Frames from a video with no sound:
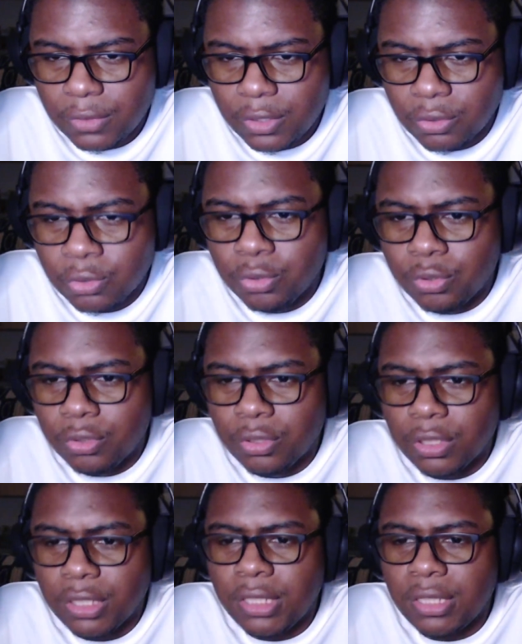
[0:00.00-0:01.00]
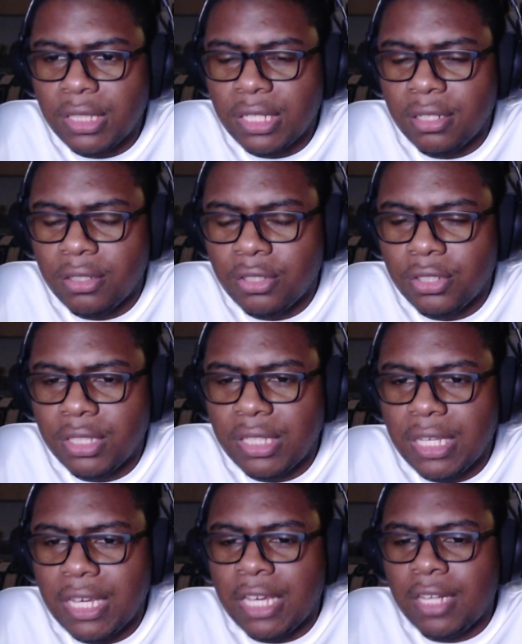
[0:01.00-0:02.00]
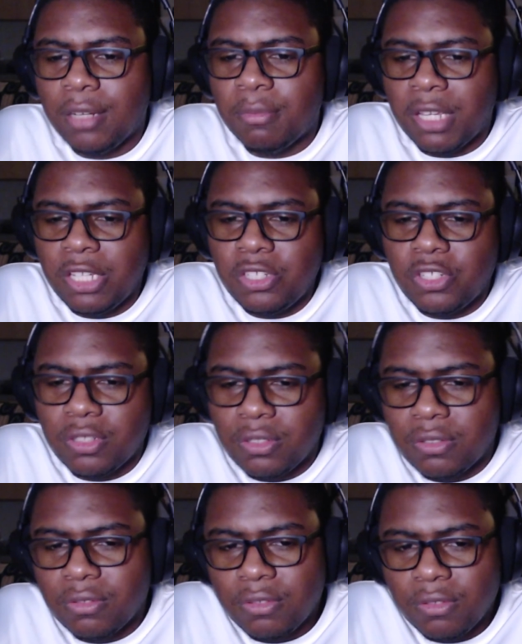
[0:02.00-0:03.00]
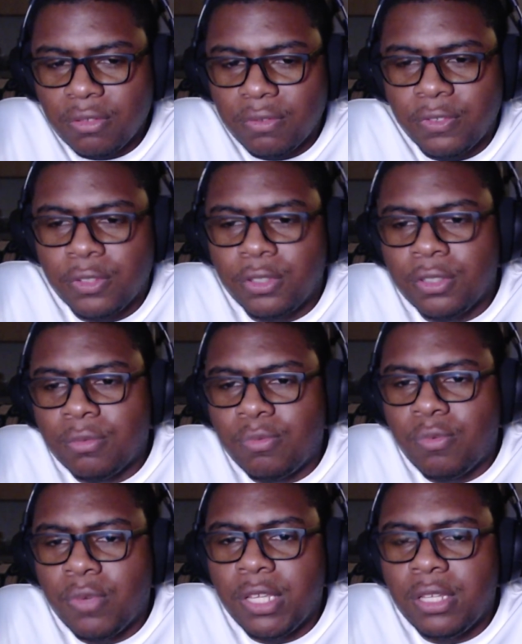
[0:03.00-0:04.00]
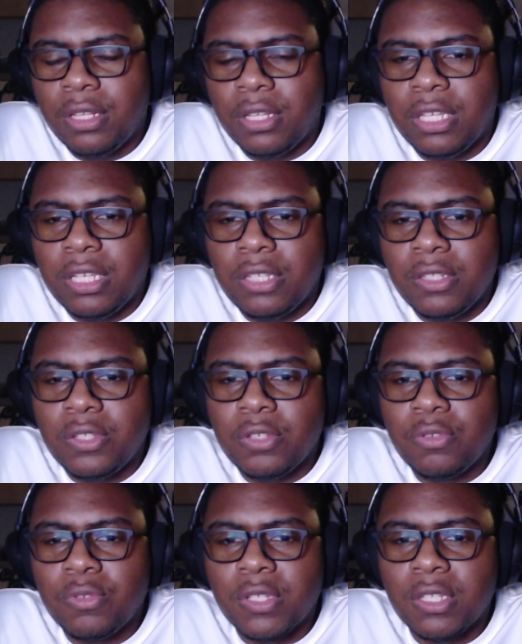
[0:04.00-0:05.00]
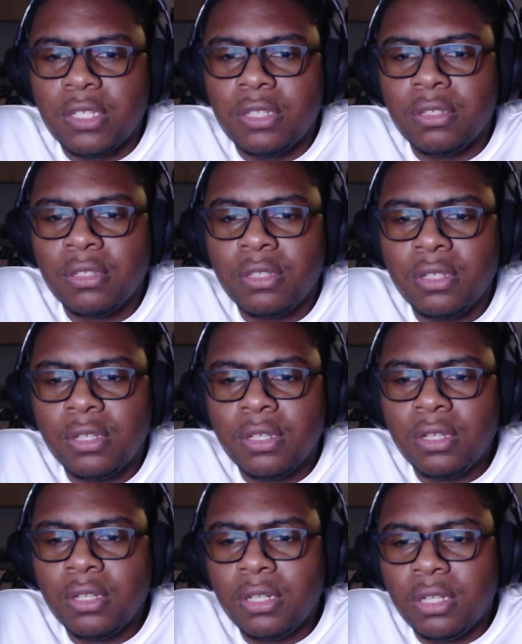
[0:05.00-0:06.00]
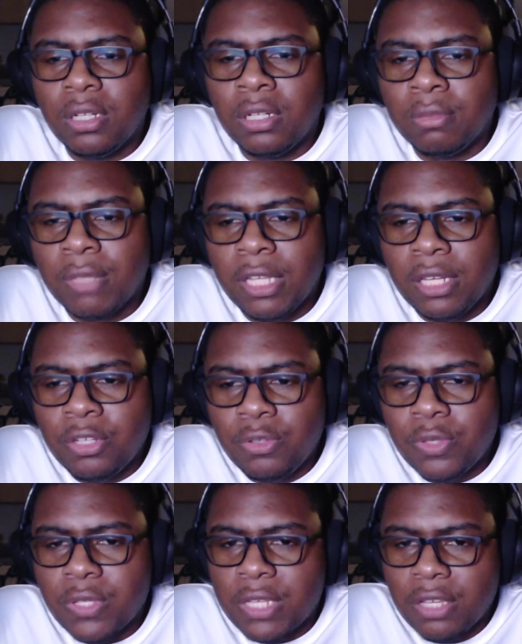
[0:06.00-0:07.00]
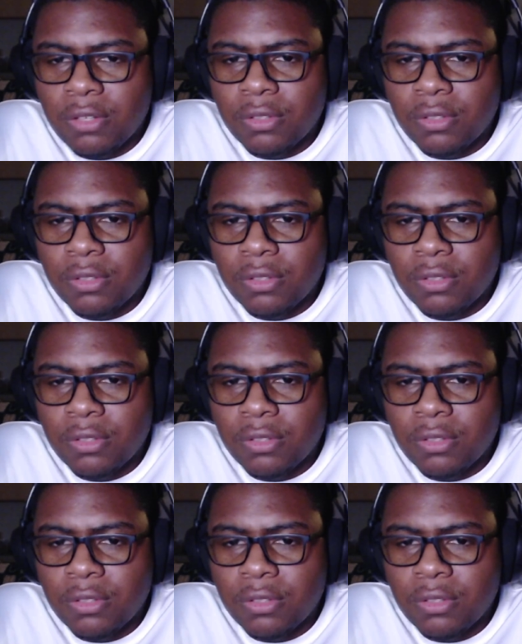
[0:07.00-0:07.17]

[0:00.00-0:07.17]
Ooh, look at that! Look at that animation for when he's using that new skill,